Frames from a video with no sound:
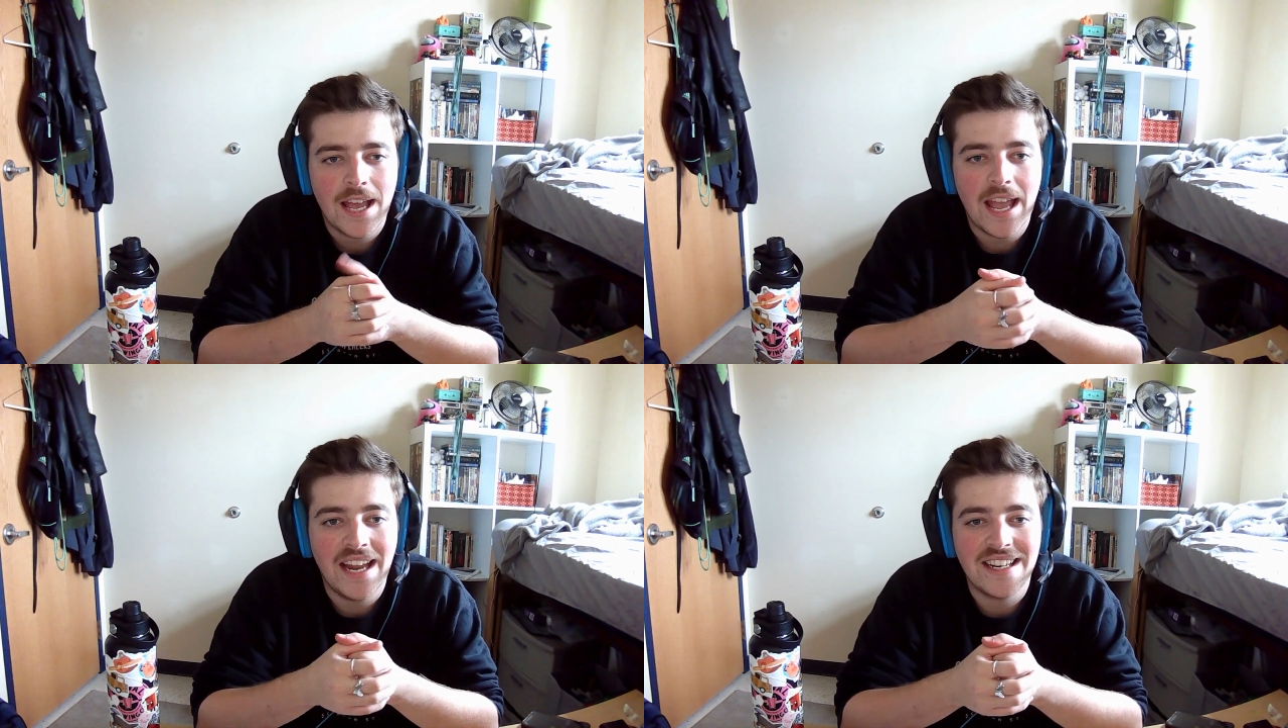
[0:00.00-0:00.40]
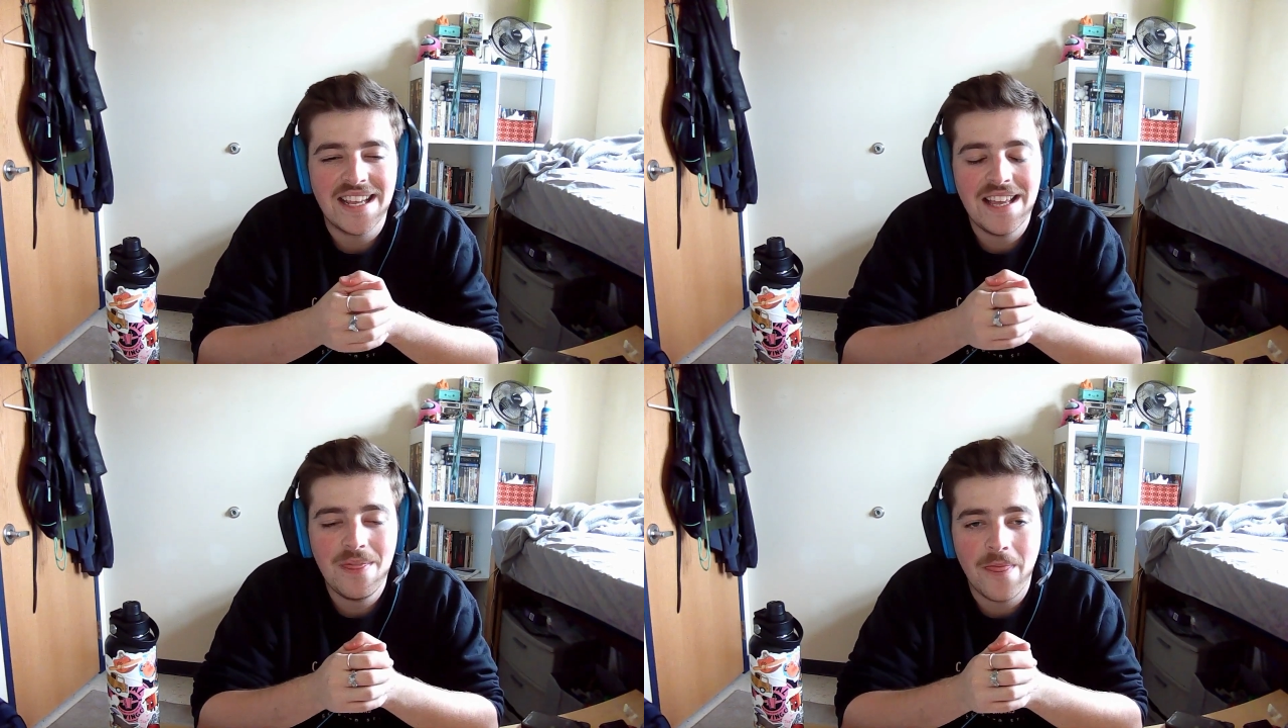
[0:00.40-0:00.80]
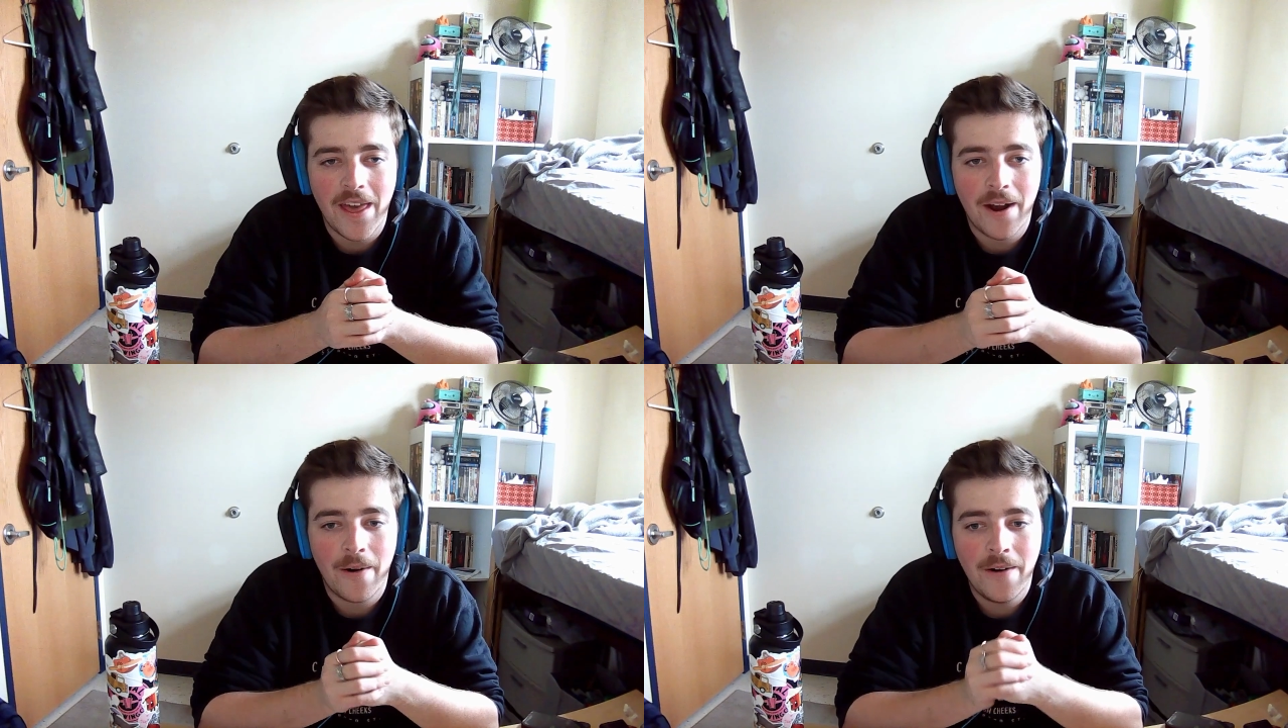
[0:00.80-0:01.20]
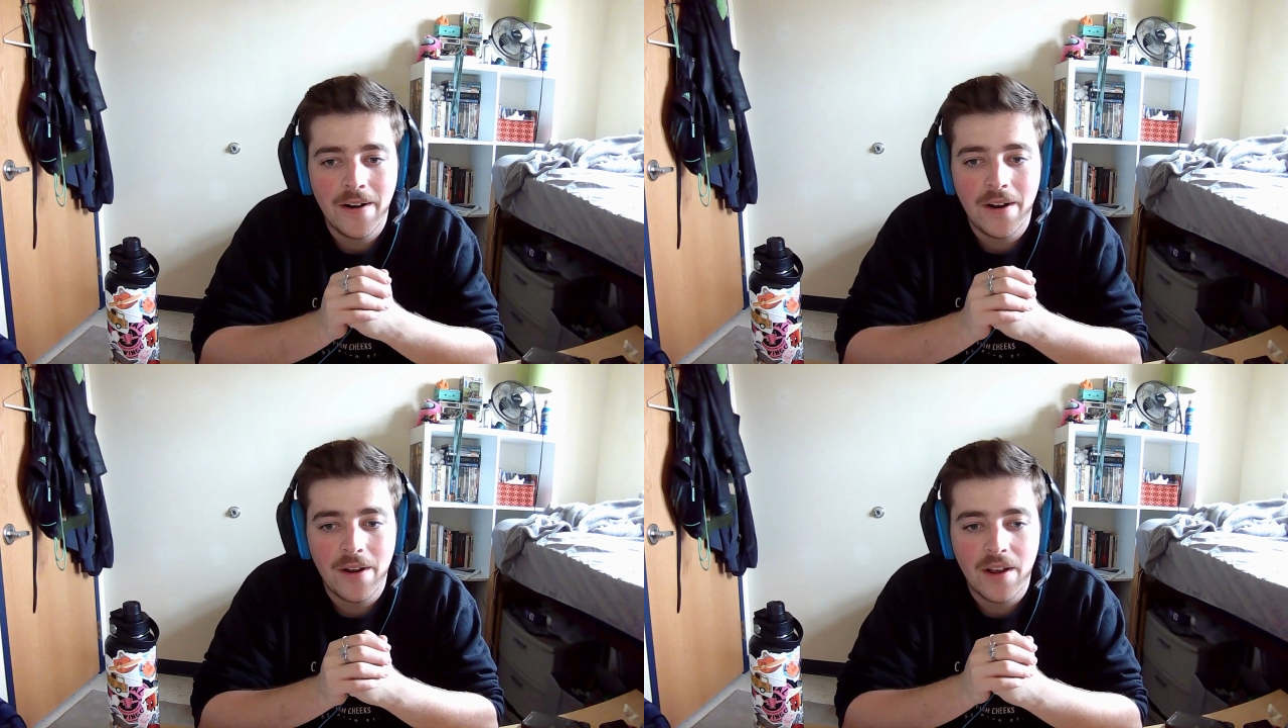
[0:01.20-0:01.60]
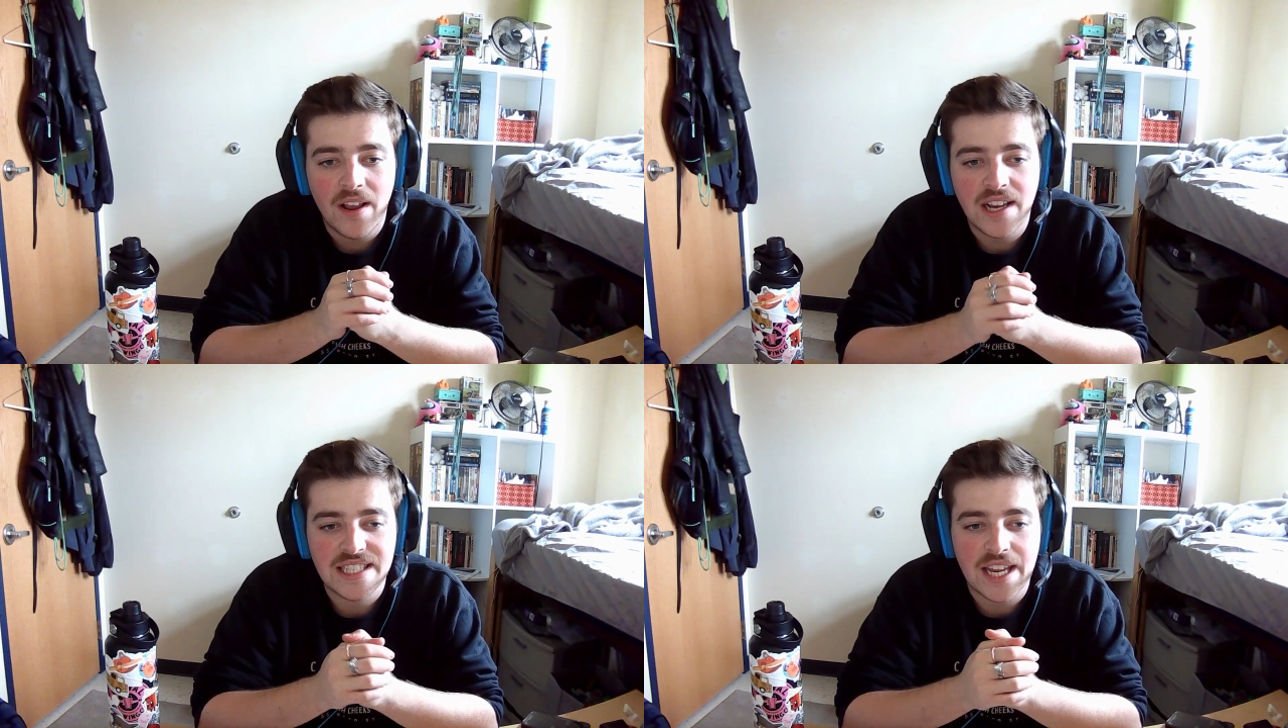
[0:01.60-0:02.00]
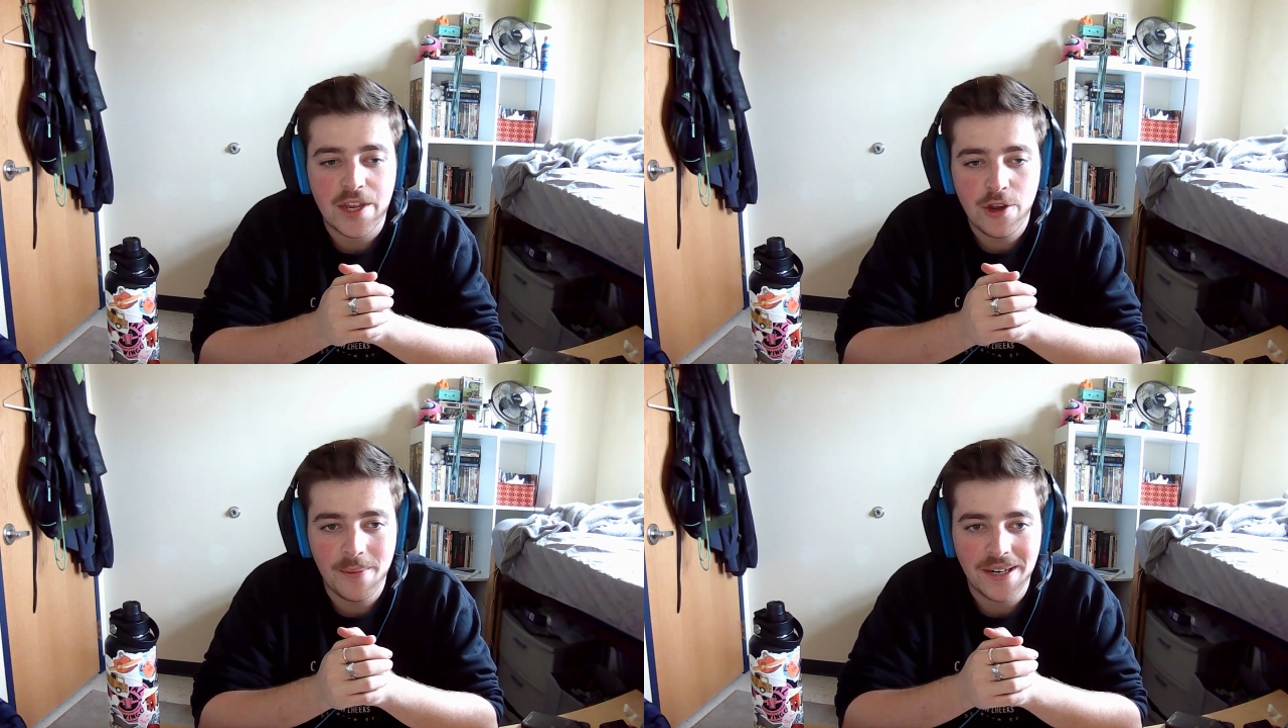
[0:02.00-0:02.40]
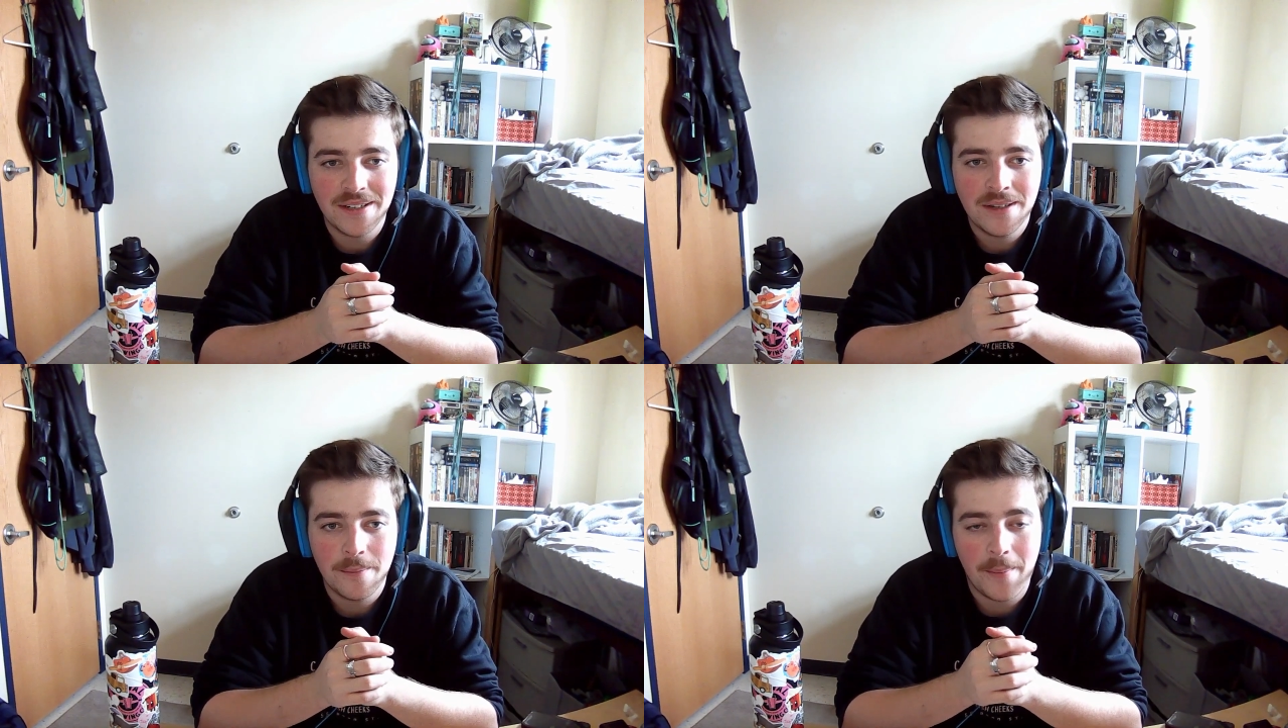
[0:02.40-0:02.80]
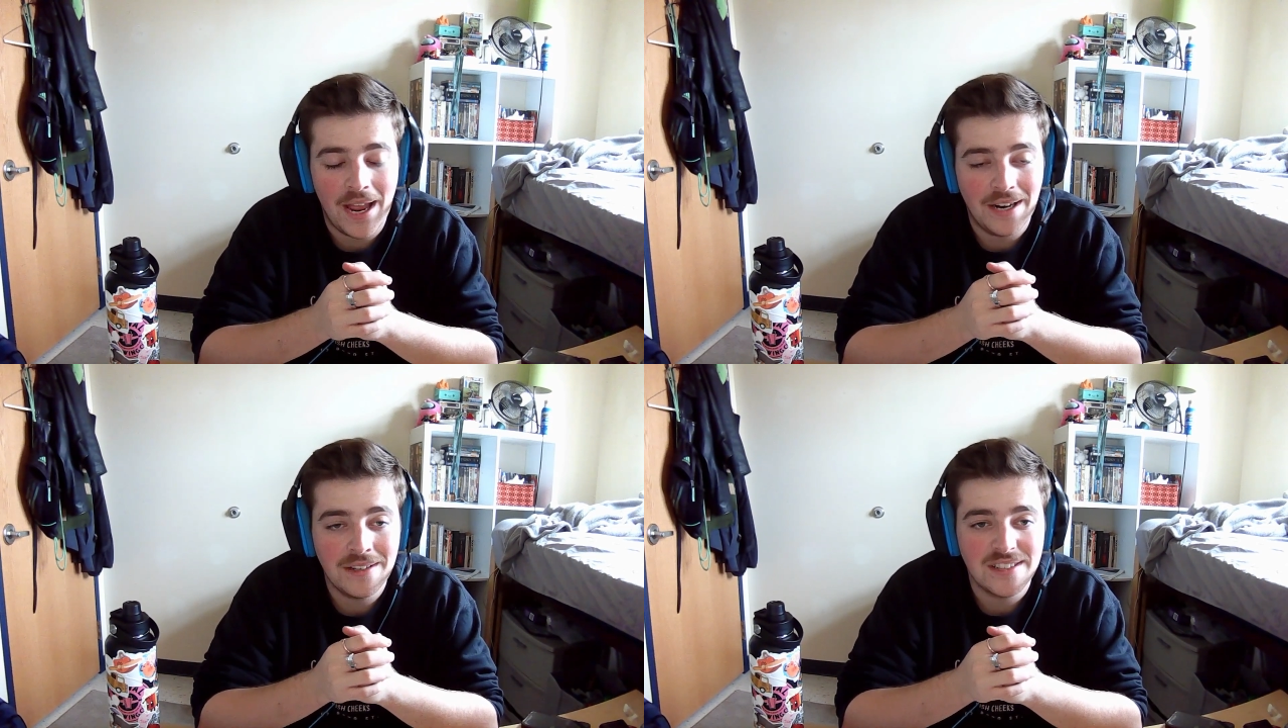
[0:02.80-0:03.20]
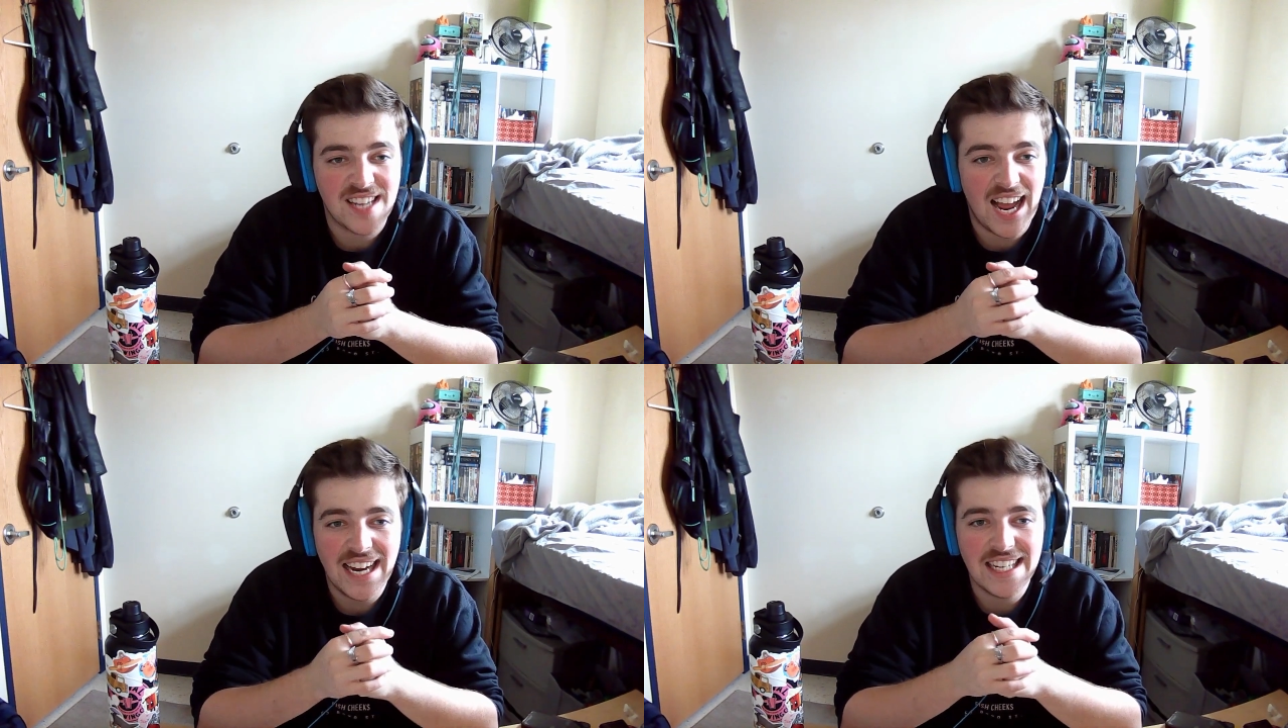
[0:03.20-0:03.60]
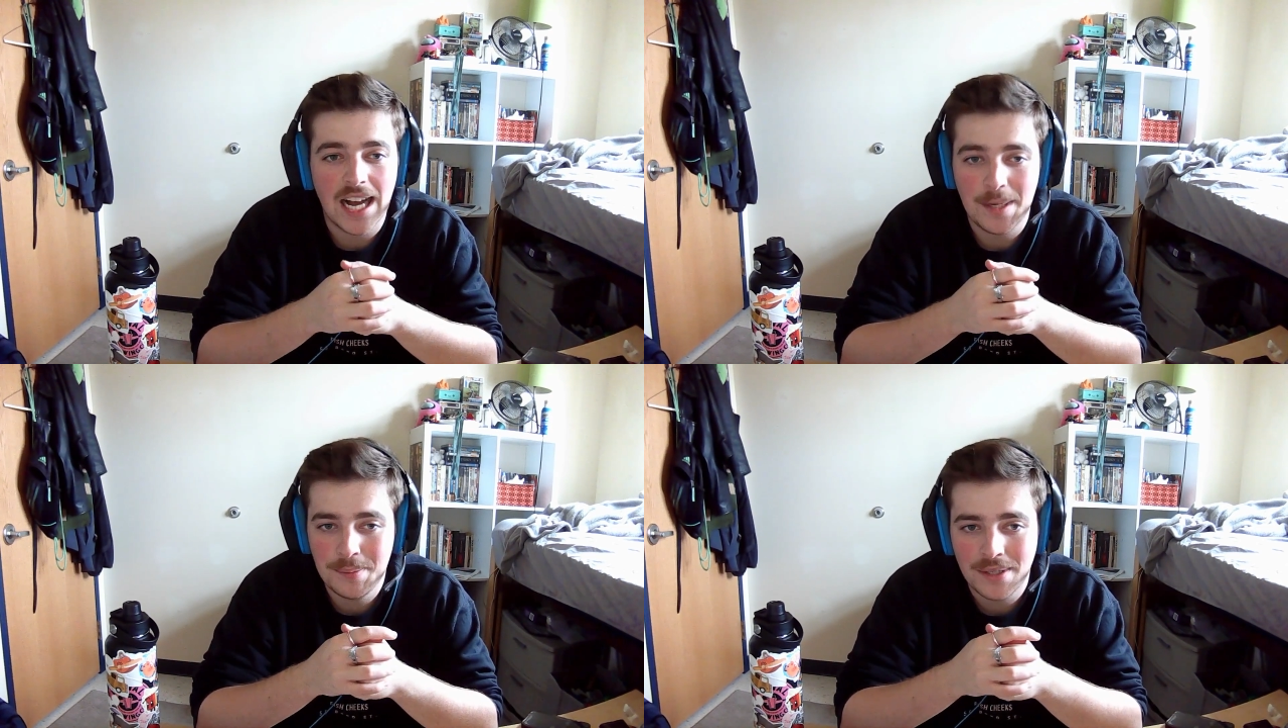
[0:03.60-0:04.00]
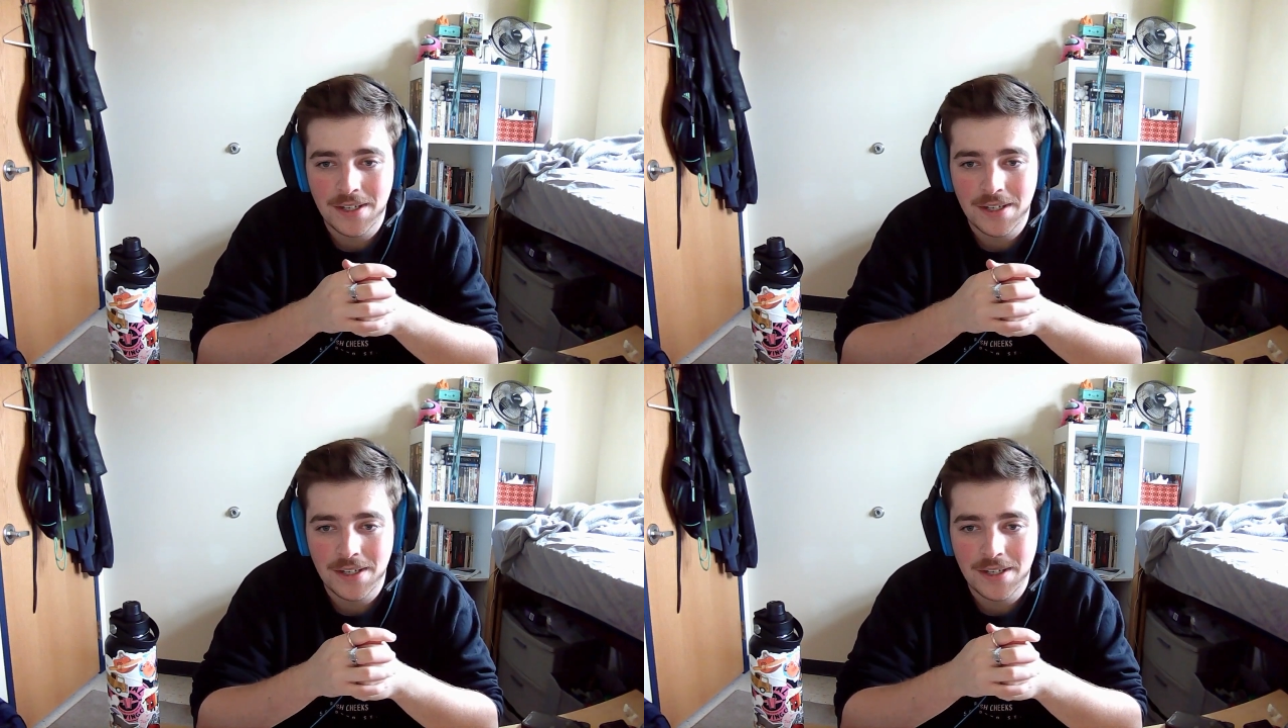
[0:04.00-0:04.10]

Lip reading: And in there is a human man tied up,